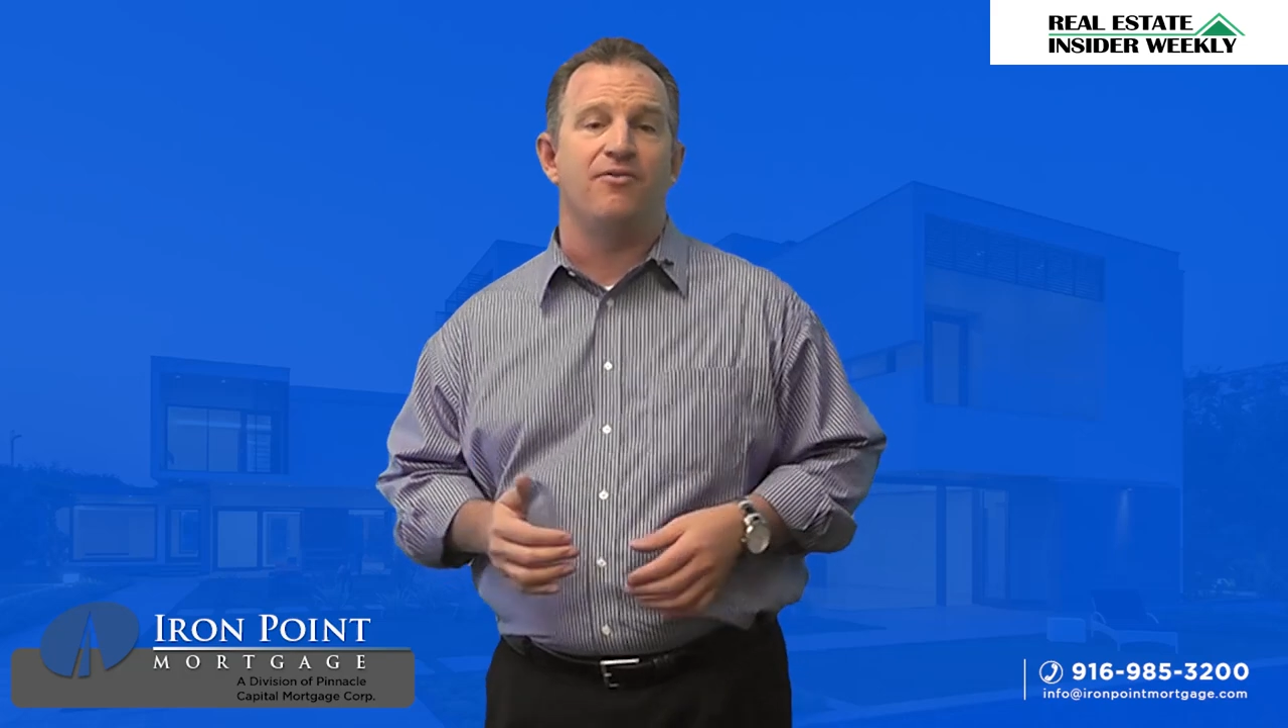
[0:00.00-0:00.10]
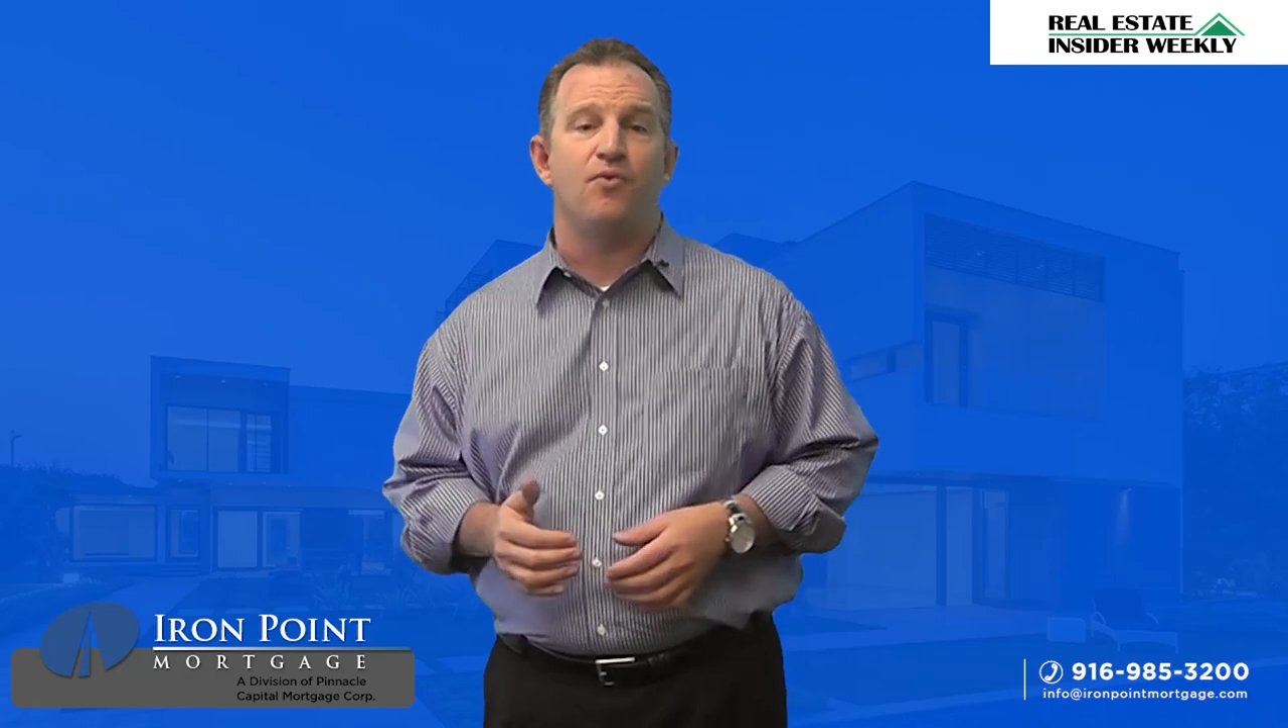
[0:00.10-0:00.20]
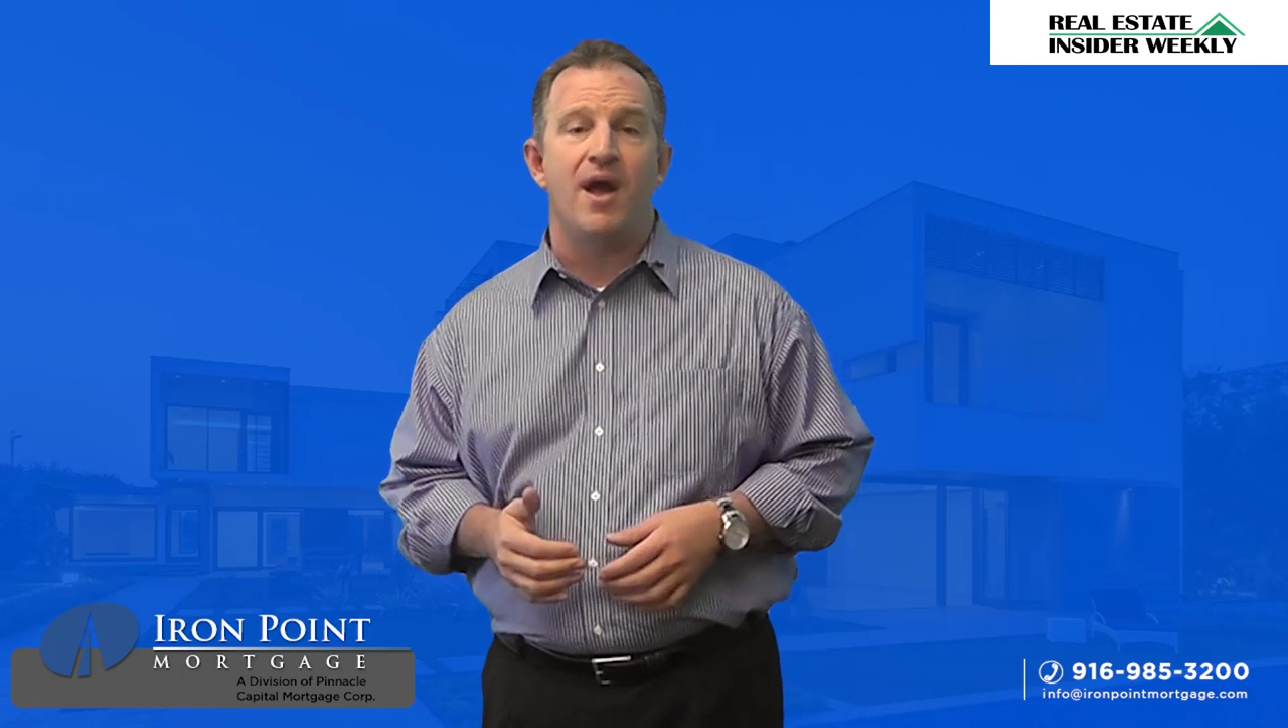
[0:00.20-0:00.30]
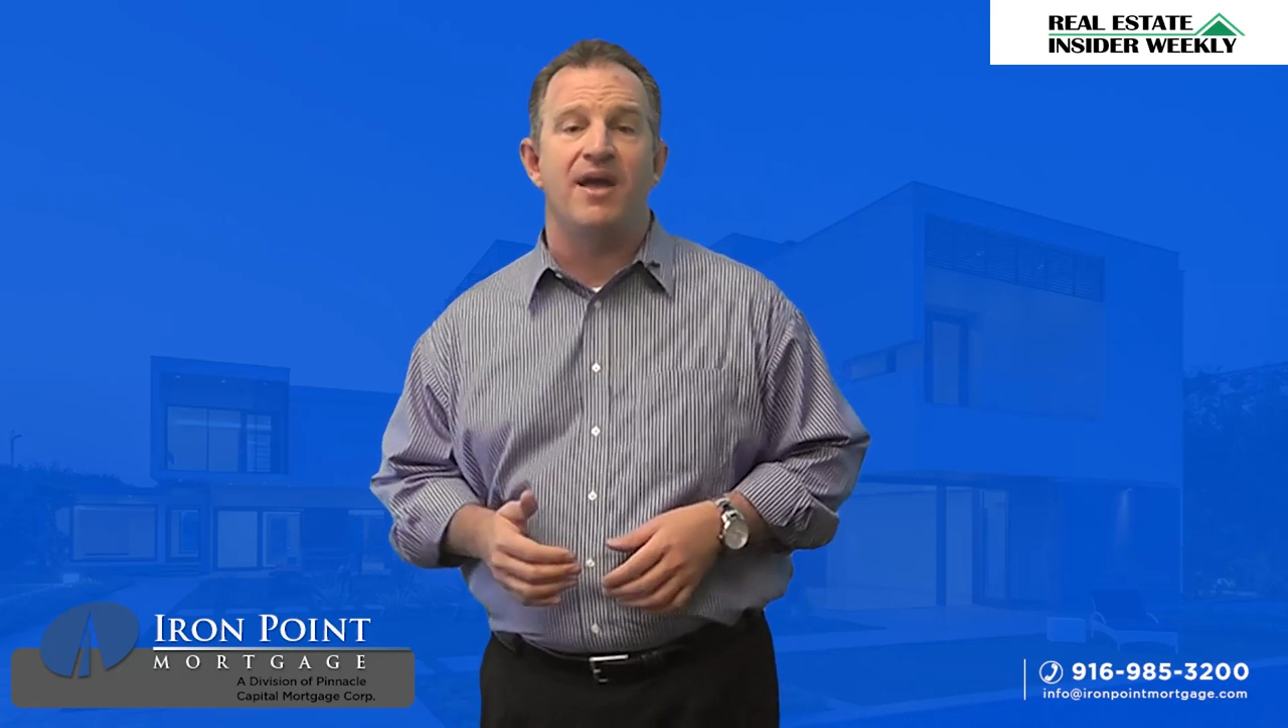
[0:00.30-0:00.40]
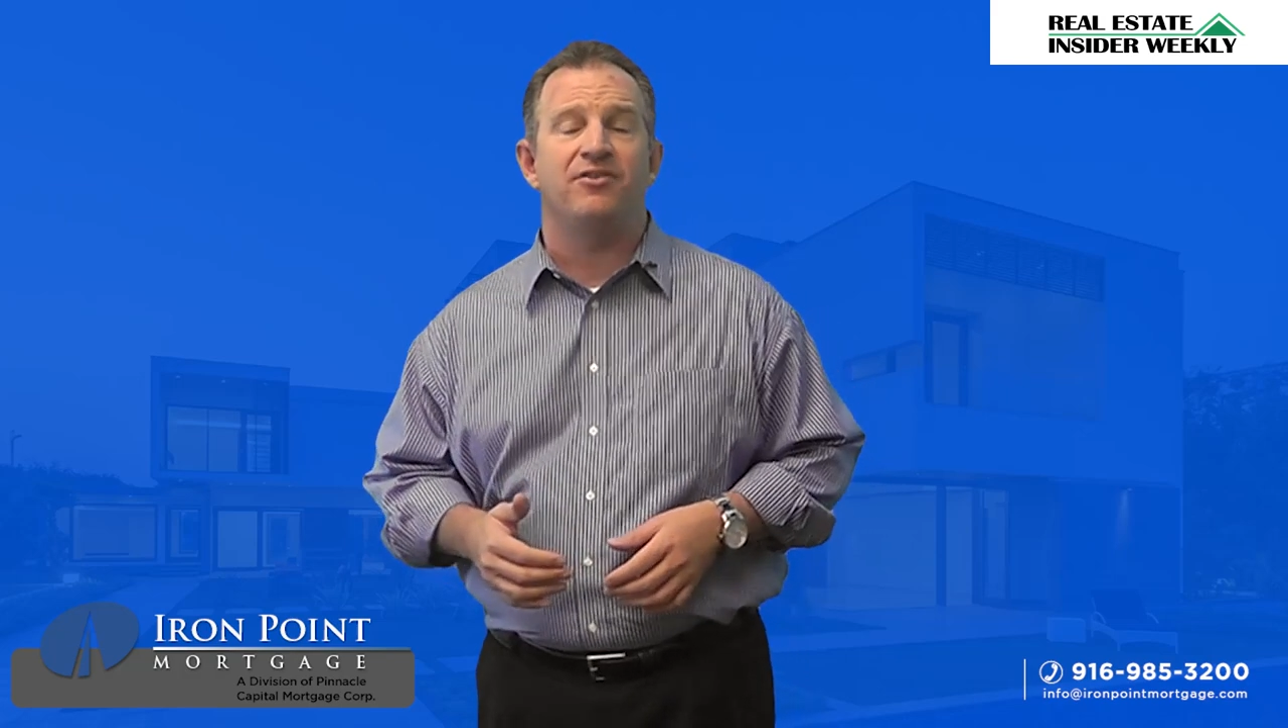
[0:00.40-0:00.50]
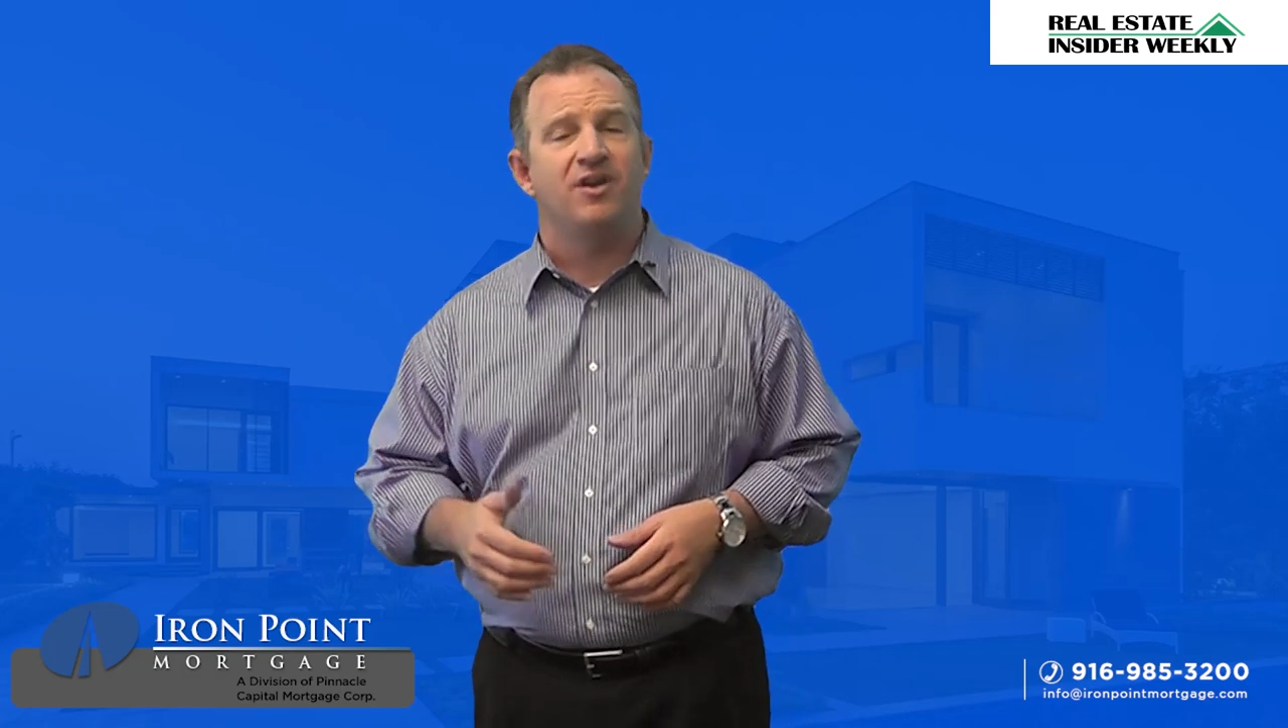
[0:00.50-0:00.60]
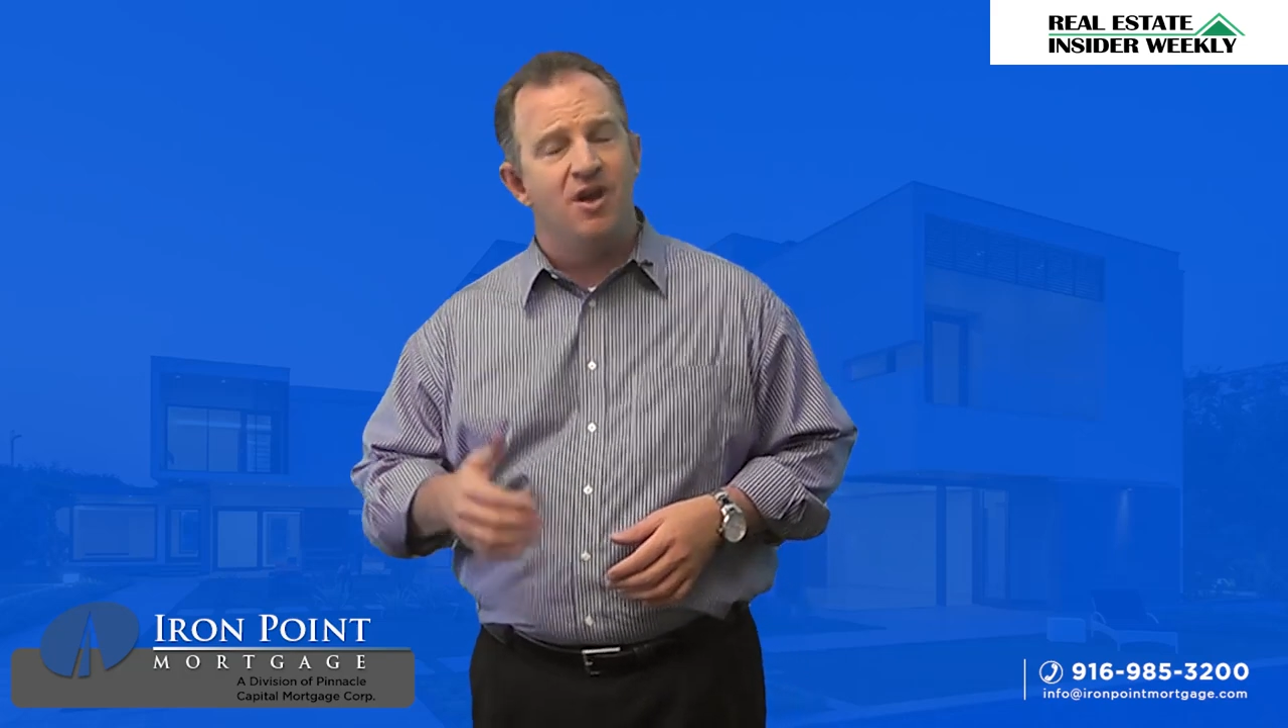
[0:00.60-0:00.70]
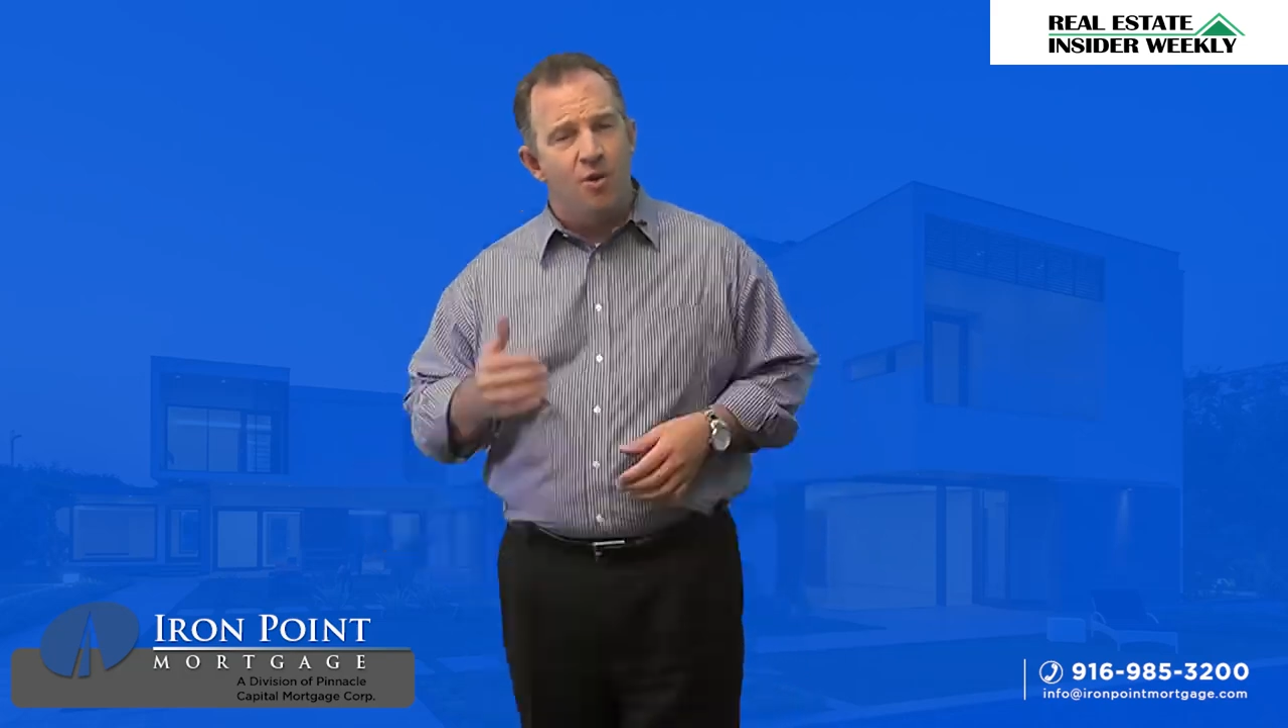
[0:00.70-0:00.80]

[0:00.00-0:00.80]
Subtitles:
of ways.